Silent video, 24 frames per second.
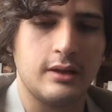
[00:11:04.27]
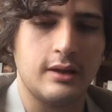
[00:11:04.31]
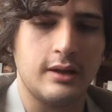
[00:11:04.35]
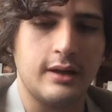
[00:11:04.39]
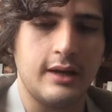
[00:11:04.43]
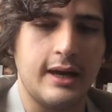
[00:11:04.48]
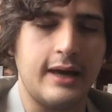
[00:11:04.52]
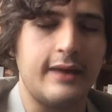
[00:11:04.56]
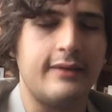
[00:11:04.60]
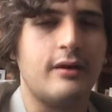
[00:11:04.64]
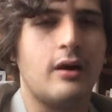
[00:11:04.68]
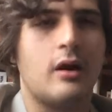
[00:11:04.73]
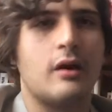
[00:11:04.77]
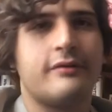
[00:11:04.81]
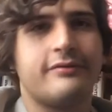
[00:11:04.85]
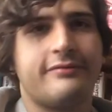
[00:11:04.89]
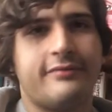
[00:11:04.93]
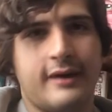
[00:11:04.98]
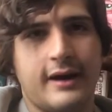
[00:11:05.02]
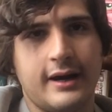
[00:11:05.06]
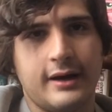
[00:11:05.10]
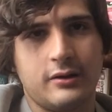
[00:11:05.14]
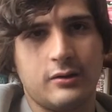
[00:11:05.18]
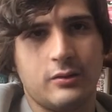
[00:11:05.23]
And our
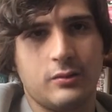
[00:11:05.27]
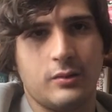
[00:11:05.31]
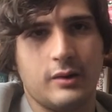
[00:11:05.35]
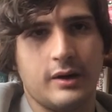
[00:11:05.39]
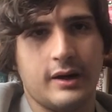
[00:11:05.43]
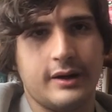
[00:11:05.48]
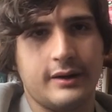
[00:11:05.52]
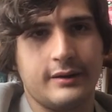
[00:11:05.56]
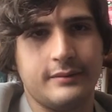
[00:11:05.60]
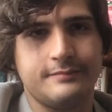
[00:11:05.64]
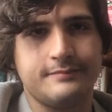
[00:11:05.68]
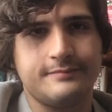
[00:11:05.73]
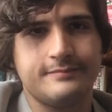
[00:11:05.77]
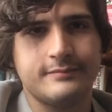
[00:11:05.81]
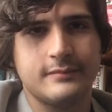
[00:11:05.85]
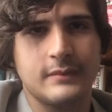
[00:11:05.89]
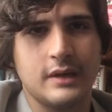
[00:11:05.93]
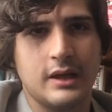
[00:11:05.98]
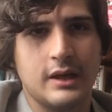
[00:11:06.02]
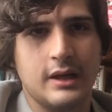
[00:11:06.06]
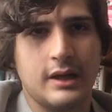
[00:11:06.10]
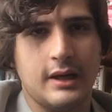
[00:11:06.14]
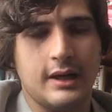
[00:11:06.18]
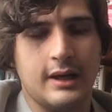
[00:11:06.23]
final one,
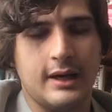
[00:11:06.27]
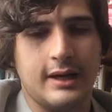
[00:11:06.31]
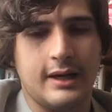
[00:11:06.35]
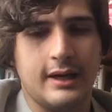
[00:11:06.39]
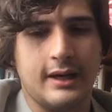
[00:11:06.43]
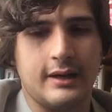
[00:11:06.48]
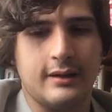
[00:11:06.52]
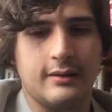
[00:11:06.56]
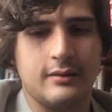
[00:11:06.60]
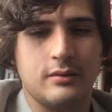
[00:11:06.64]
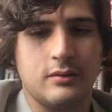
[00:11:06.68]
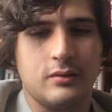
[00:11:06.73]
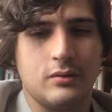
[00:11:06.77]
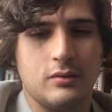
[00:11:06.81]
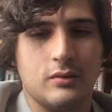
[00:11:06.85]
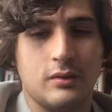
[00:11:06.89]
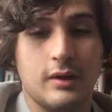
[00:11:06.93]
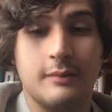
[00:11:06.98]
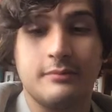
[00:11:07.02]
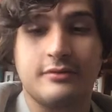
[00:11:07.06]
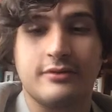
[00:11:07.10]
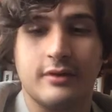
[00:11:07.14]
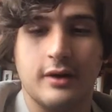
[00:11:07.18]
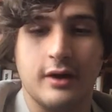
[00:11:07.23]
uh, or
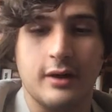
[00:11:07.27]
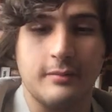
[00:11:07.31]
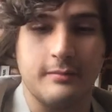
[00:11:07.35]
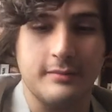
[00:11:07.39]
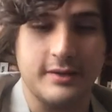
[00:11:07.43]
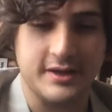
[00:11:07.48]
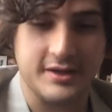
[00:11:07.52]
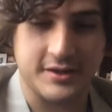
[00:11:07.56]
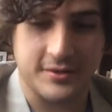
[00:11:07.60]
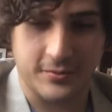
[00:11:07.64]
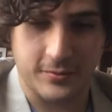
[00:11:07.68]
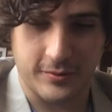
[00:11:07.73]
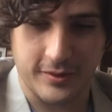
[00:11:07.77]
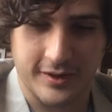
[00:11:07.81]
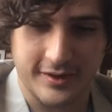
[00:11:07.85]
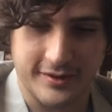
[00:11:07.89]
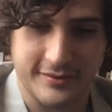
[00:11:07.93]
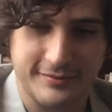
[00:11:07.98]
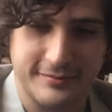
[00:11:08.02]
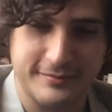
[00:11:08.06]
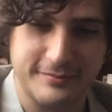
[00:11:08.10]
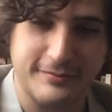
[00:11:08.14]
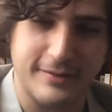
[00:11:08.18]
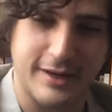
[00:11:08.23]
I'm sorry, I missed one.
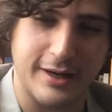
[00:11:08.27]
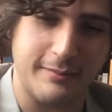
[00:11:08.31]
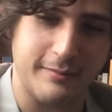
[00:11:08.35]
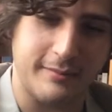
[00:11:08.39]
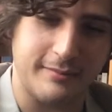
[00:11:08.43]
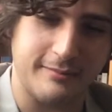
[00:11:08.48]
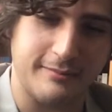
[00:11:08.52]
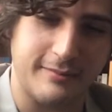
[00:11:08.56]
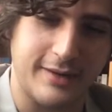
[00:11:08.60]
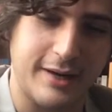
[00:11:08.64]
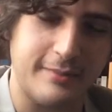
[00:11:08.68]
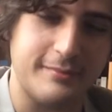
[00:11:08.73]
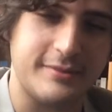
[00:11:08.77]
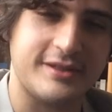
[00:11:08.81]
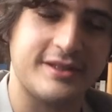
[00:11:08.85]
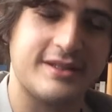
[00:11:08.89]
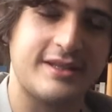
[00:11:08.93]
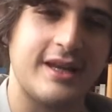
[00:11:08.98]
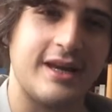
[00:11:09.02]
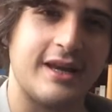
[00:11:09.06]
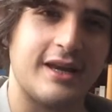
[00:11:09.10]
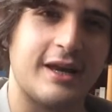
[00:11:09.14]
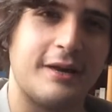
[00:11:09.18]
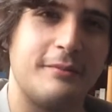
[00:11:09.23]
My my
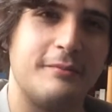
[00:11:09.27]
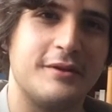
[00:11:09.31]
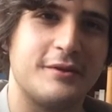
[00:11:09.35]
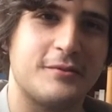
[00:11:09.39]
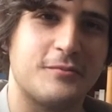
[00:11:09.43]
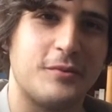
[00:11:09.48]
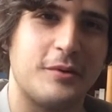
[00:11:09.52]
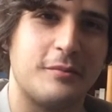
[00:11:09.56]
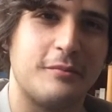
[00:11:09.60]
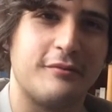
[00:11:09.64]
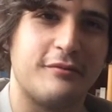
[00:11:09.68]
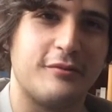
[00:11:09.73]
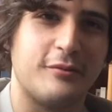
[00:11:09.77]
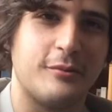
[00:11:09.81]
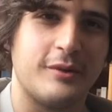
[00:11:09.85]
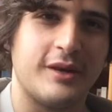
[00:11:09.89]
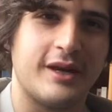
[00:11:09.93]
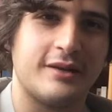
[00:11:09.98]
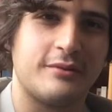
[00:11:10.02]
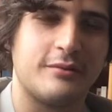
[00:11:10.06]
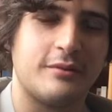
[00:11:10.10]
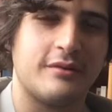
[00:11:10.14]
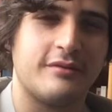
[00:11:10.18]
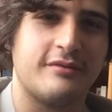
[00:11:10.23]
mistake. I missed one before we
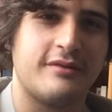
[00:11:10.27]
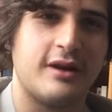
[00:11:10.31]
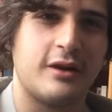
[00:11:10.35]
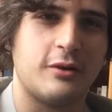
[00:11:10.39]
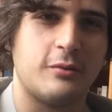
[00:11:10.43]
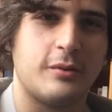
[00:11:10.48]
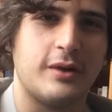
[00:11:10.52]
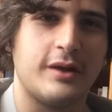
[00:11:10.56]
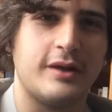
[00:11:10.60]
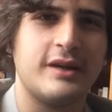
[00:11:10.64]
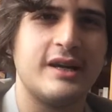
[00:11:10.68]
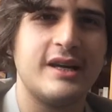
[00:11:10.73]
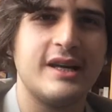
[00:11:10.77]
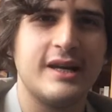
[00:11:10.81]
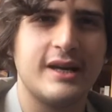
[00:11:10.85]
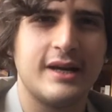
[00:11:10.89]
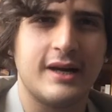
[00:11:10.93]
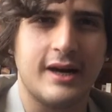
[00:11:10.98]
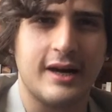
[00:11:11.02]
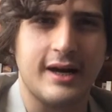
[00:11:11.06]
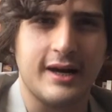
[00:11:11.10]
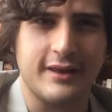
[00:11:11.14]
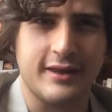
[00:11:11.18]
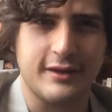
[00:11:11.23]
got to our final one.
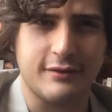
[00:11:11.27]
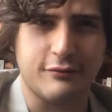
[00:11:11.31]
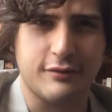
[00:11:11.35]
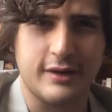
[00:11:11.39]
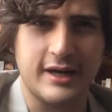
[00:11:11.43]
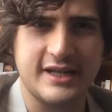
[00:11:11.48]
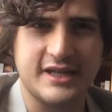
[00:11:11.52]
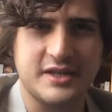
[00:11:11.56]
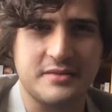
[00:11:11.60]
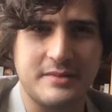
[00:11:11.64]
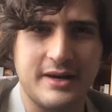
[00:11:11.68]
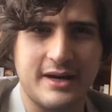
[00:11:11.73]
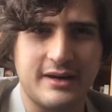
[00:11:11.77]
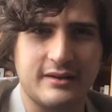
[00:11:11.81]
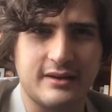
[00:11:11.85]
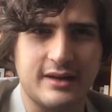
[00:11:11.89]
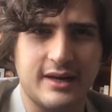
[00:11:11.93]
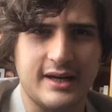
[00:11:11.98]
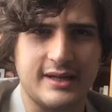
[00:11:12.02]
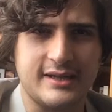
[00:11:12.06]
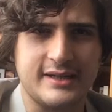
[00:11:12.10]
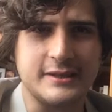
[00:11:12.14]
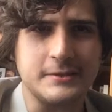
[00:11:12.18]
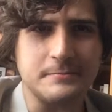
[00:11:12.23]
Uh, that Ransom
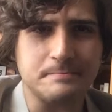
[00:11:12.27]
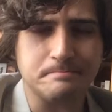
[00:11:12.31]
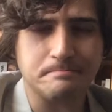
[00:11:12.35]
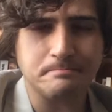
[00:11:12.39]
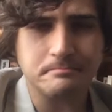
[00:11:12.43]
outlines